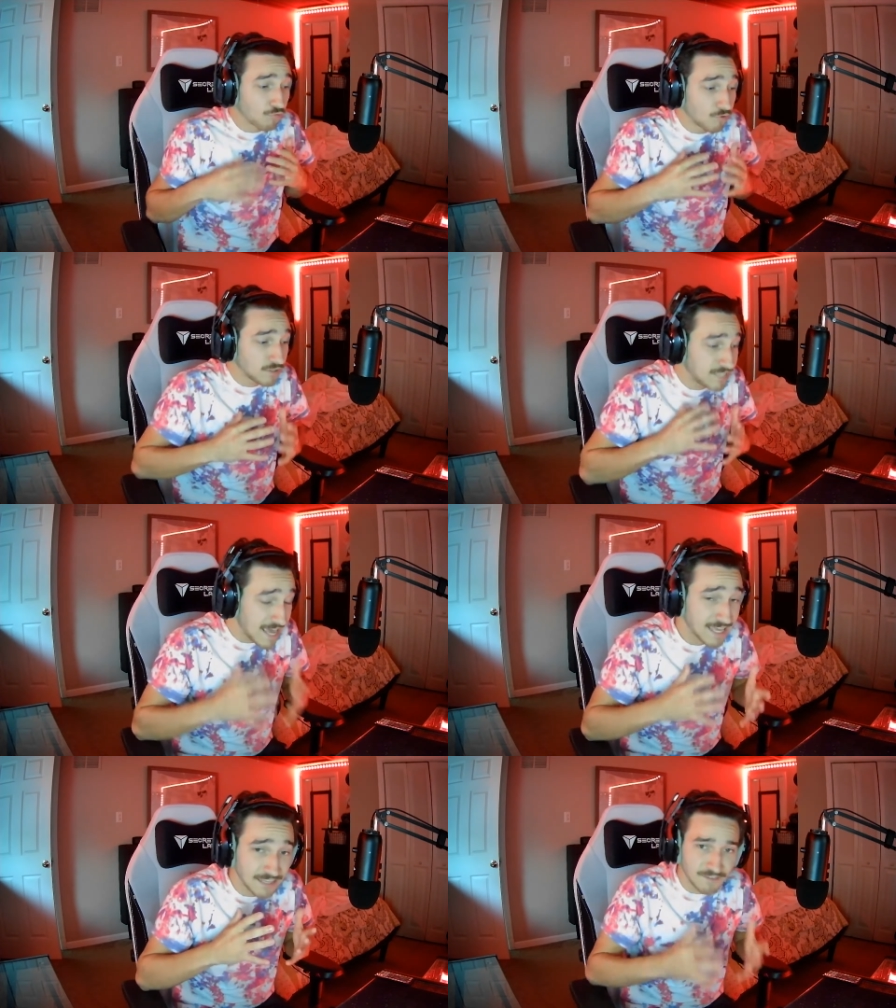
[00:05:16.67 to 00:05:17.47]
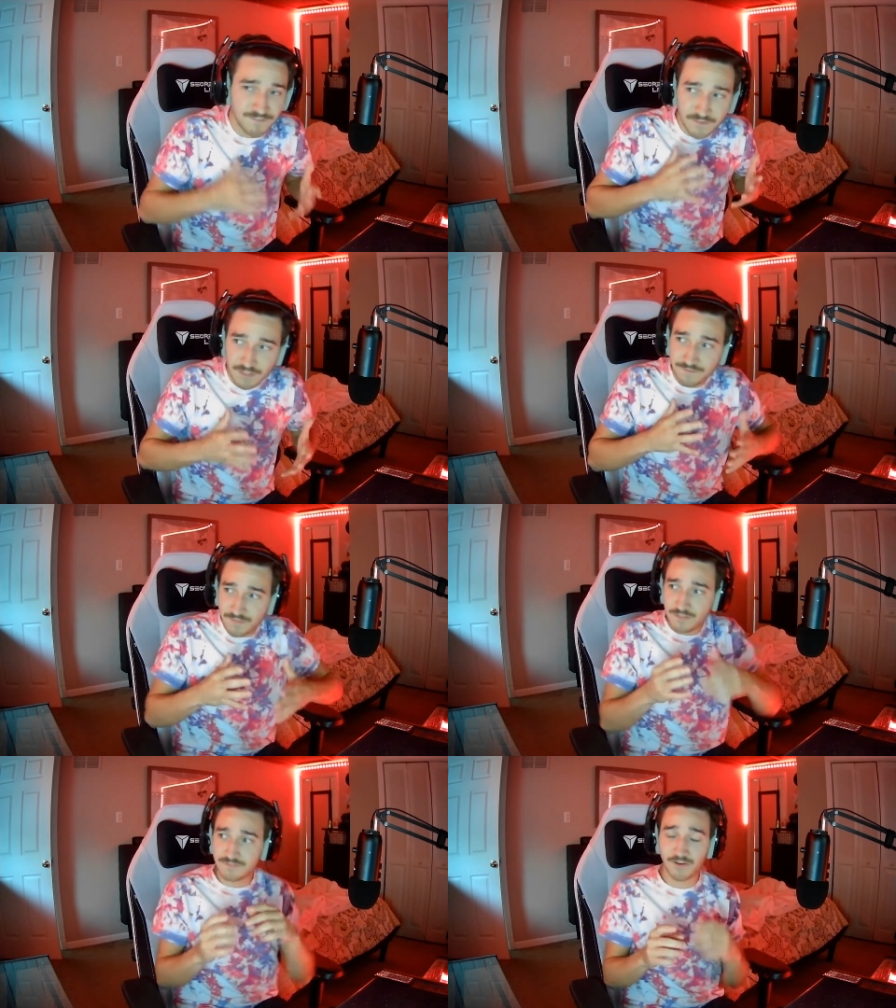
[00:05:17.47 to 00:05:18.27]
taking the
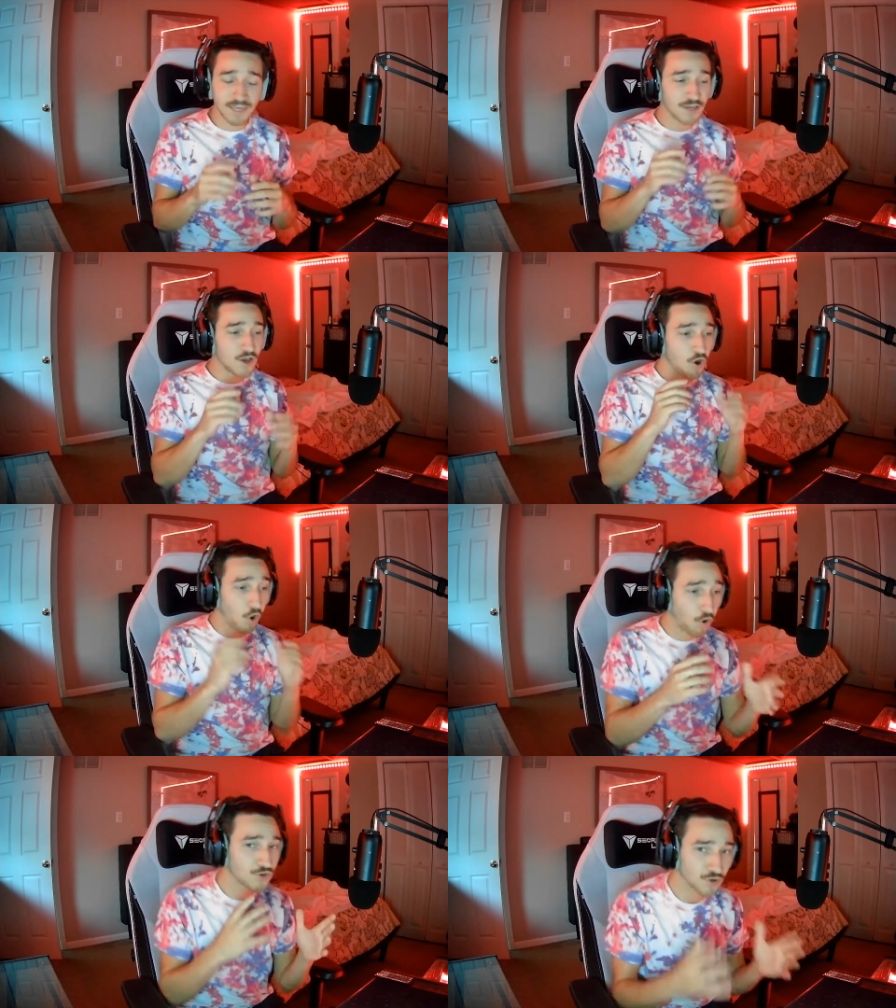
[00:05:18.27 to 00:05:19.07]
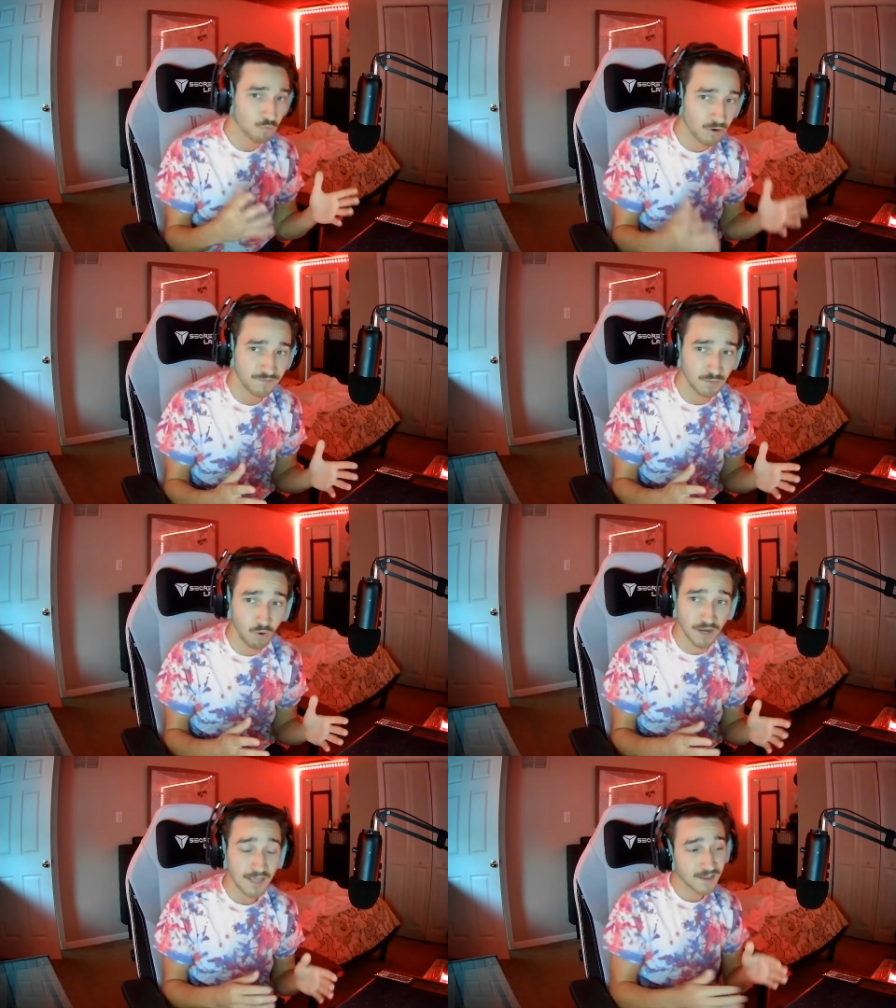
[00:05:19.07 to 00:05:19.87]
50-50 fight on your
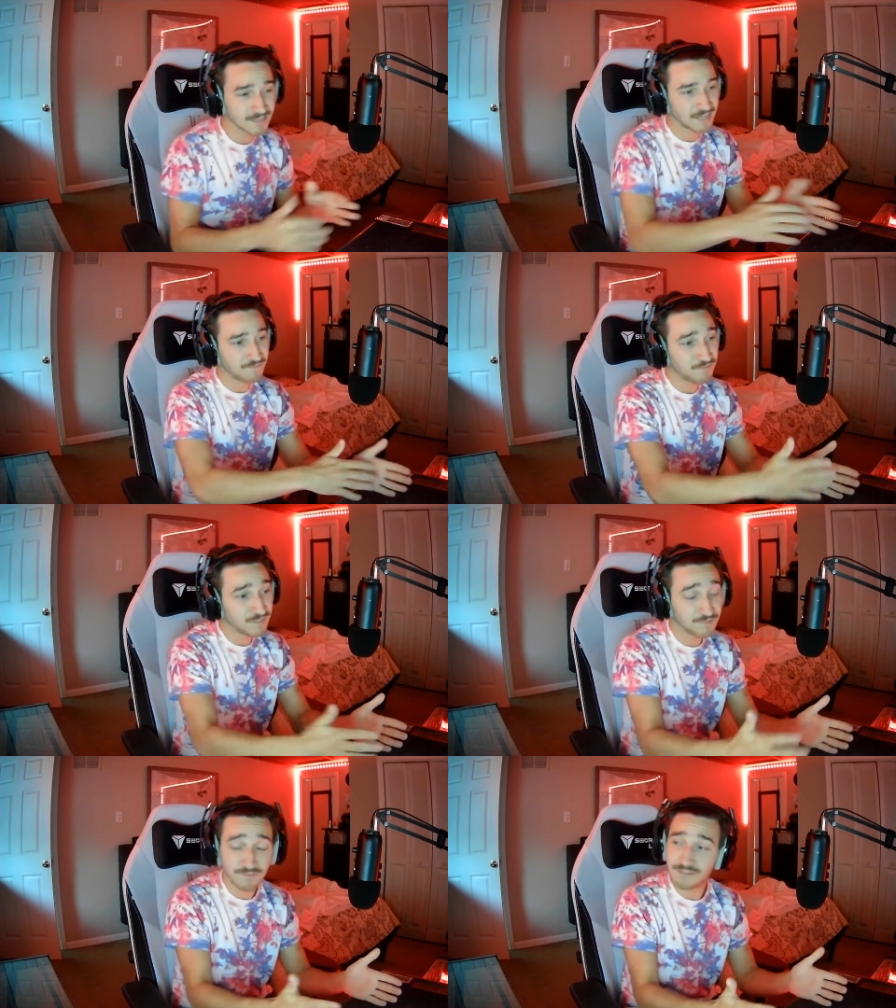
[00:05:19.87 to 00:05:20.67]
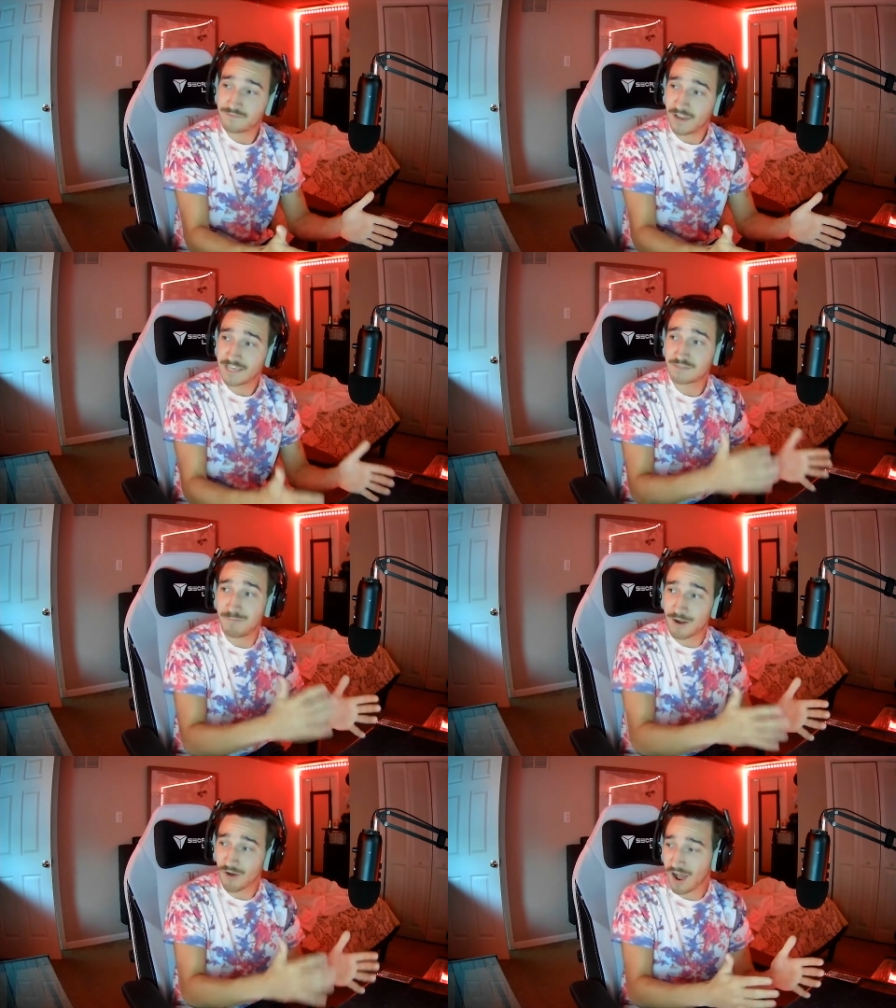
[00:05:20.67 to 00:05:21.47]
1v1, because that 50-50 fight is
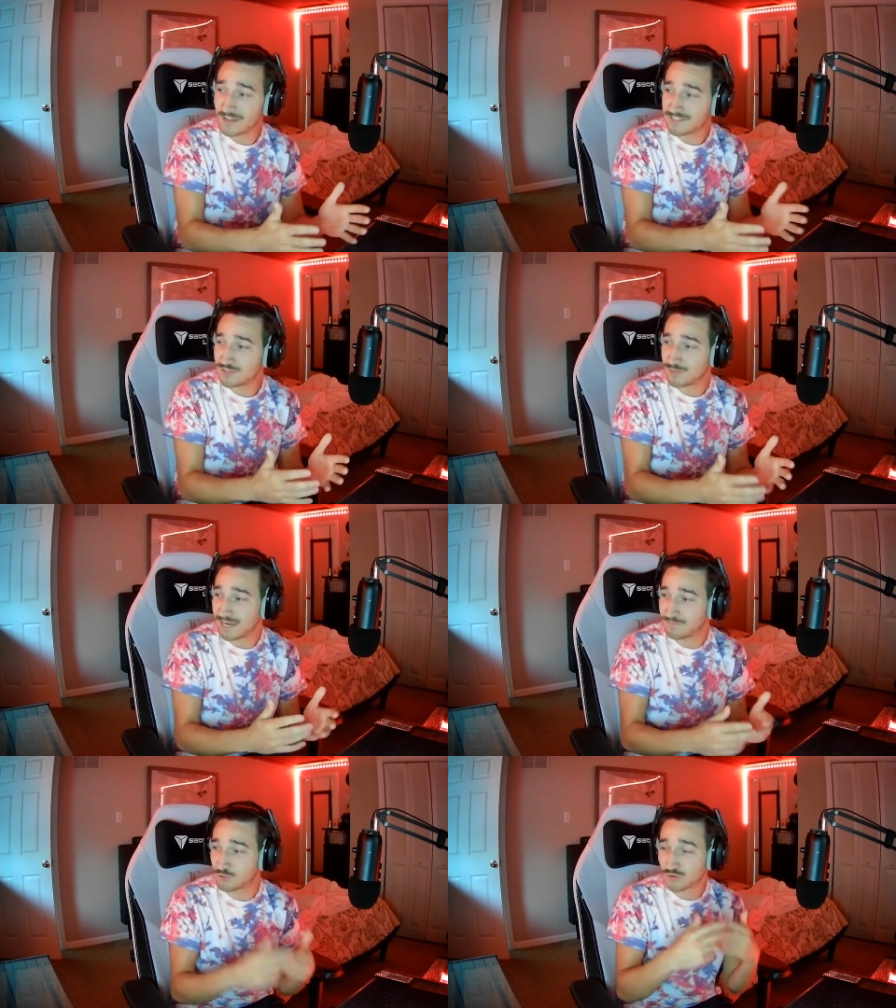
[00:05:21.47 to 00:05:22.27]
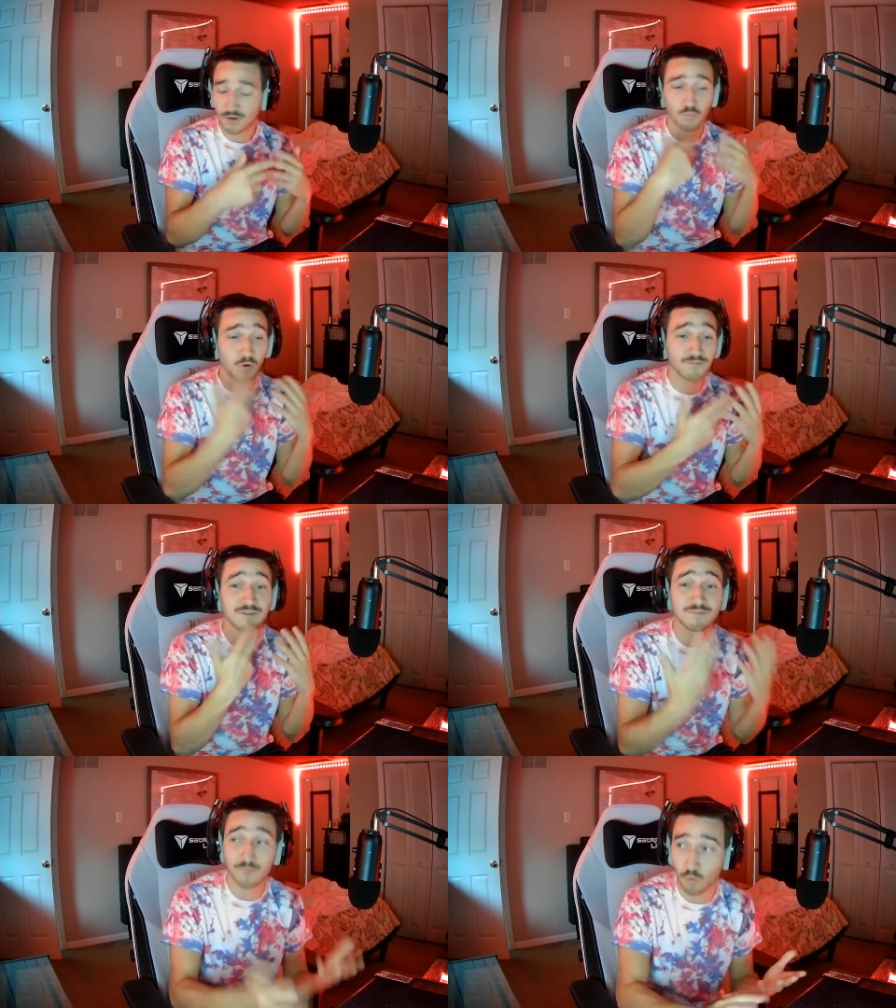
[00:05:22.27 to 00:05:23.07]
better odds than you get if you're trying to
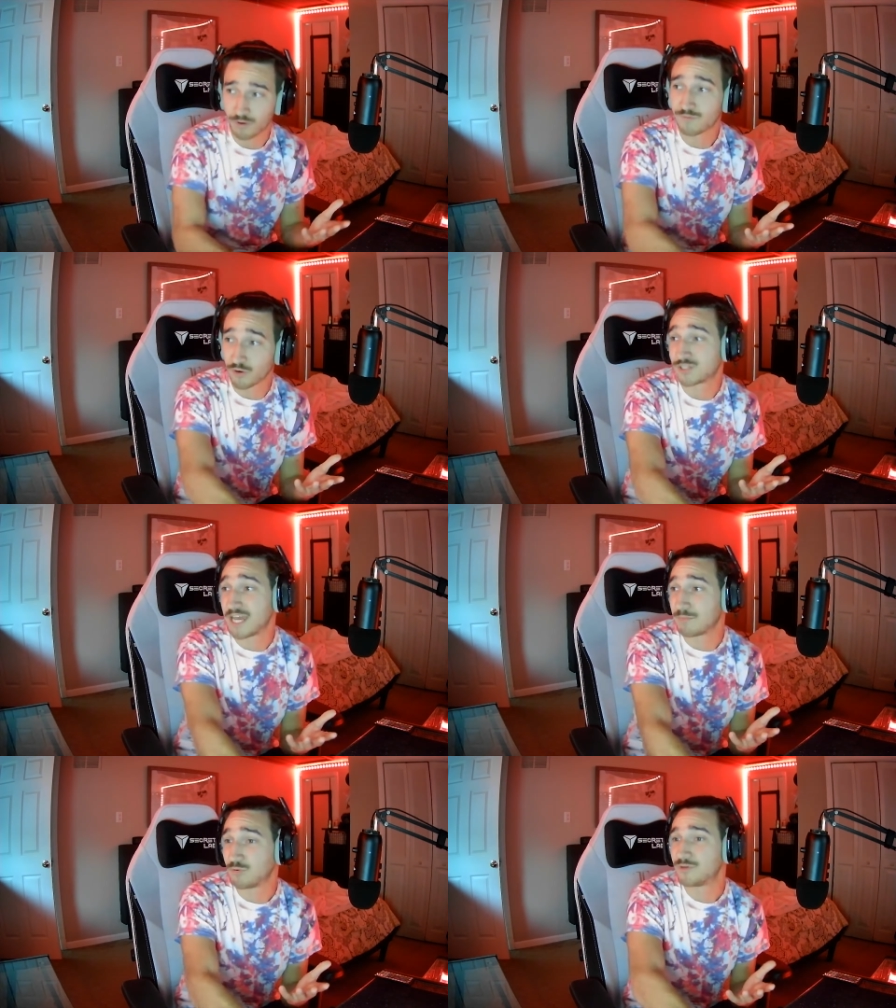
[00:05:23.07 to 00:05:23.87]
1v4, for example.